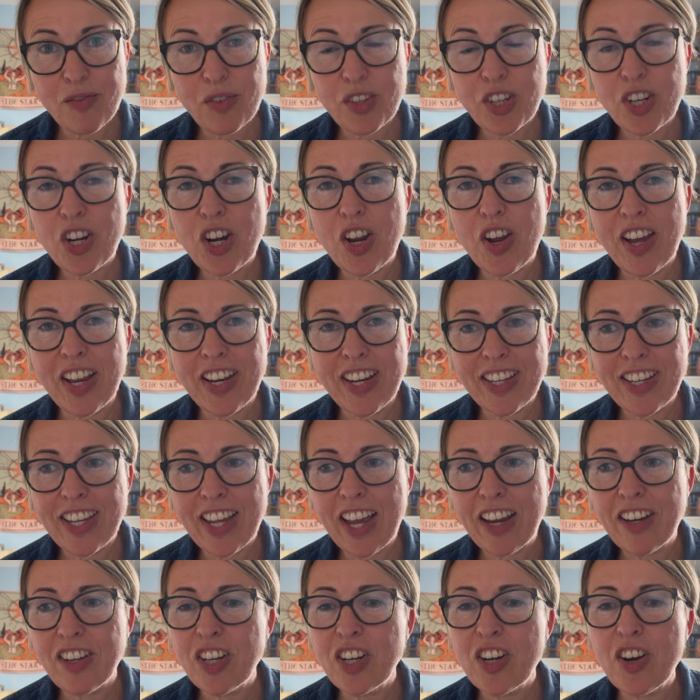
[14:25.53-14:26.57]
You know, and
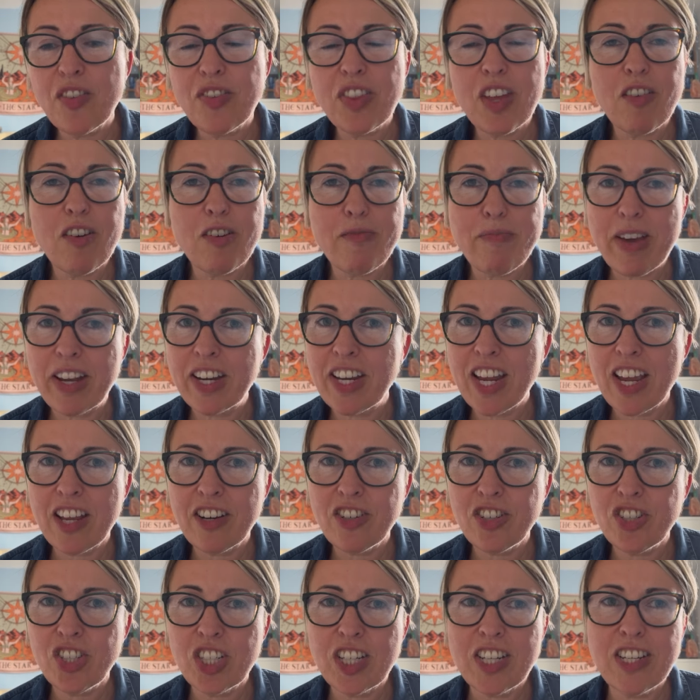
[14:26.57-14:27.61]
again, you know, there are many
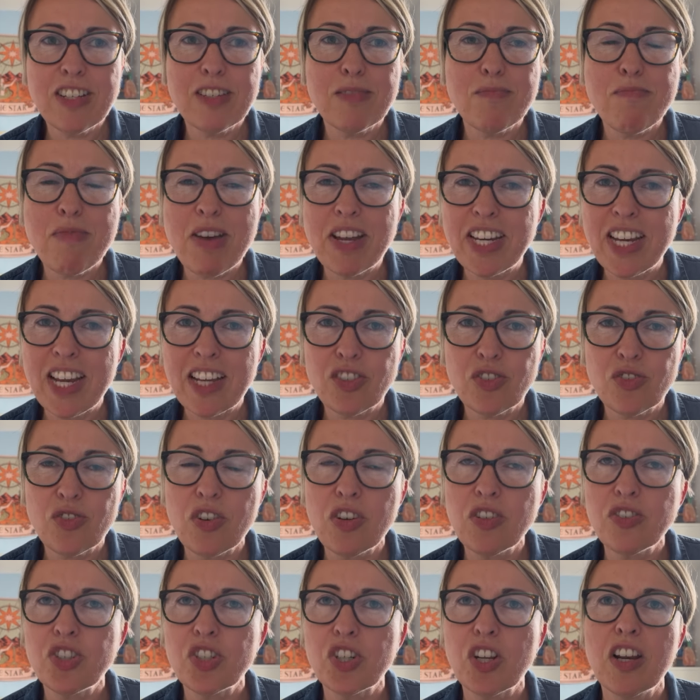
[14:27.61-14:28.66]
energies, many
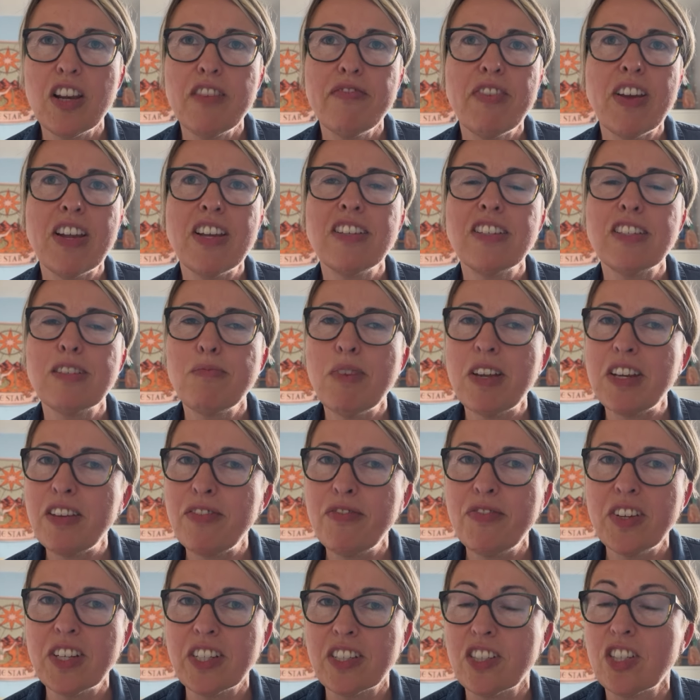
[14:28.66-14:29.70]
astrological events, many
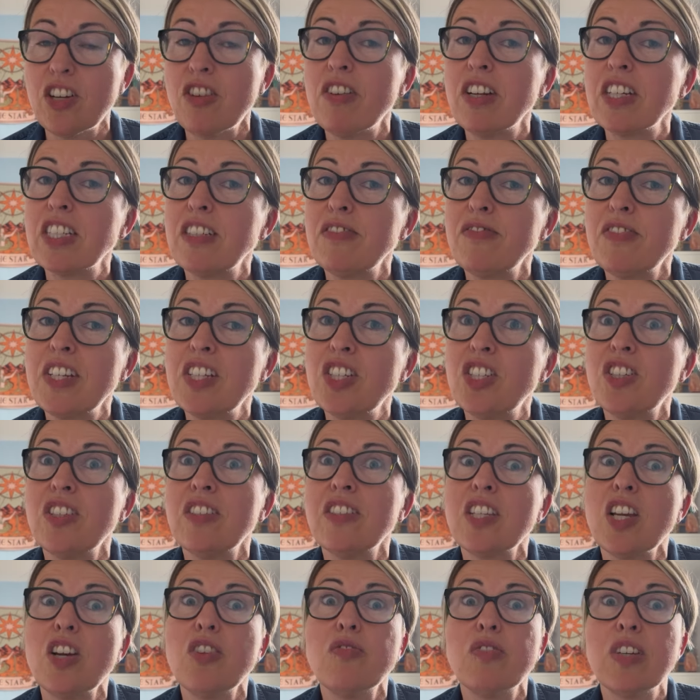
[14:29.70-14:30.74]
fixed star activations
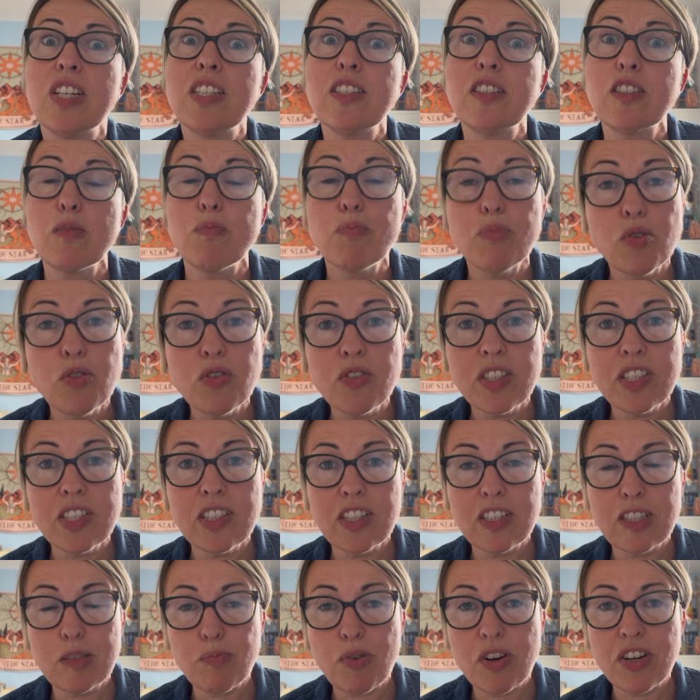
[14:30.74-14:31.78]
that are really supporting
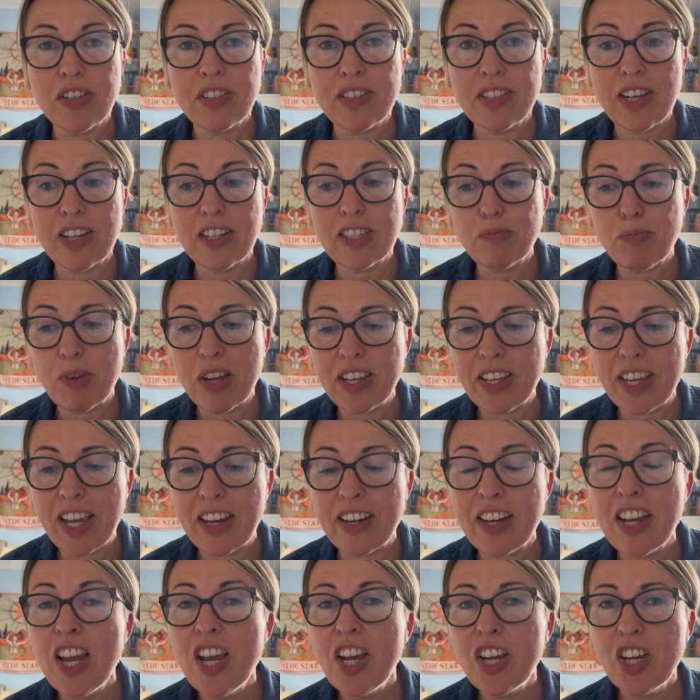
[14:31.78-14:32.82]
this process. But
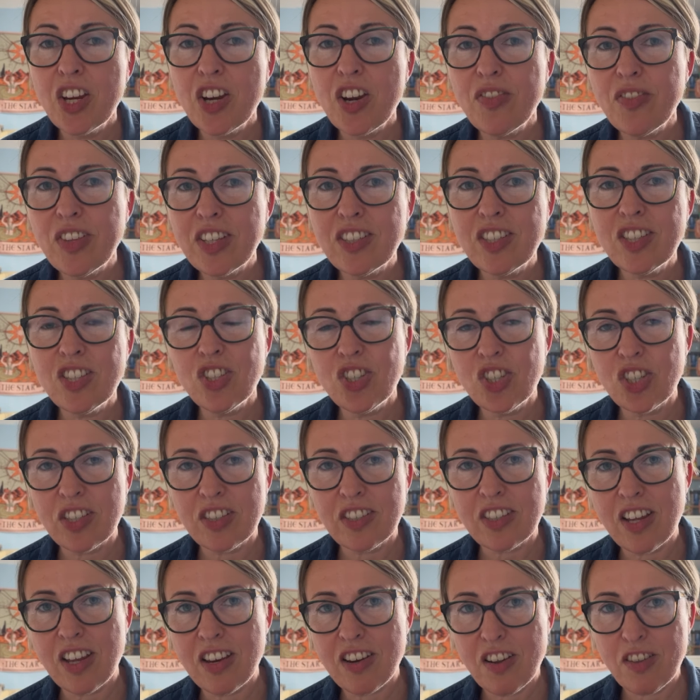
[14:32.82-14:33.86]
again, you know, this is
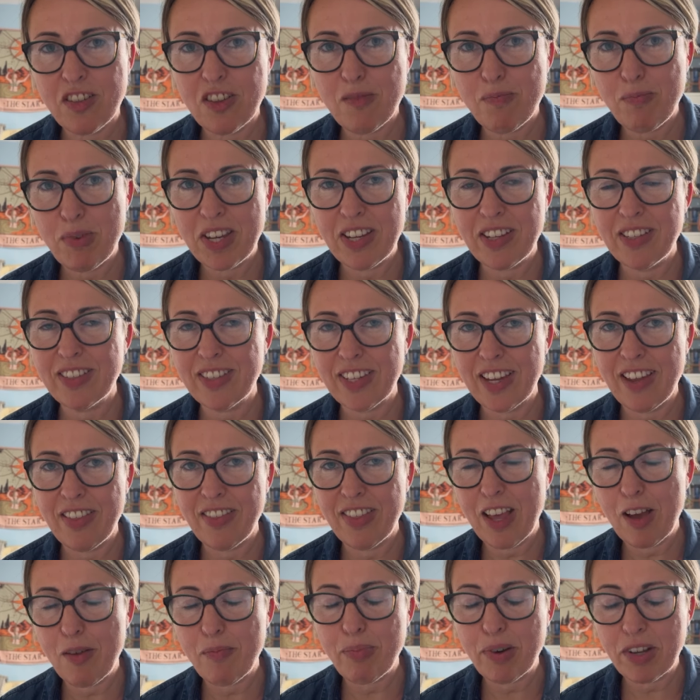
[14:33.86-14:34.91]
just another piece in
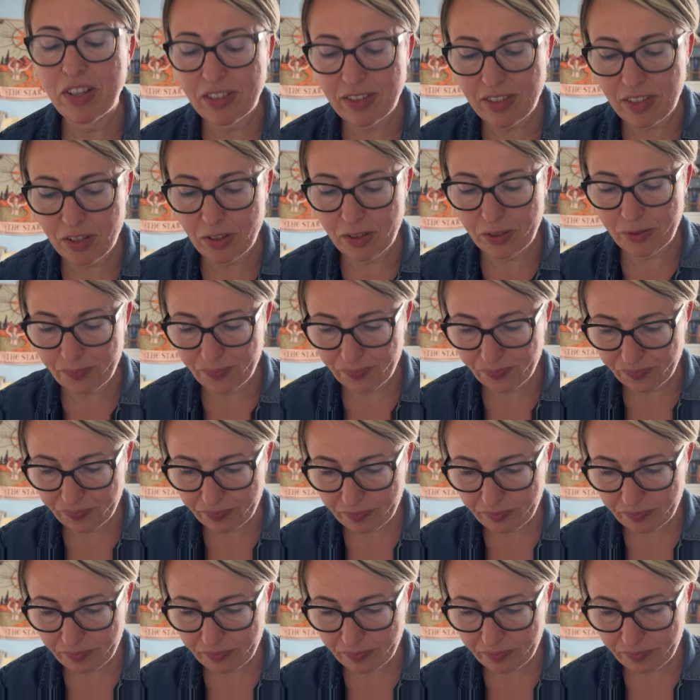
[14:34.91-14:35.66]
that puzzle.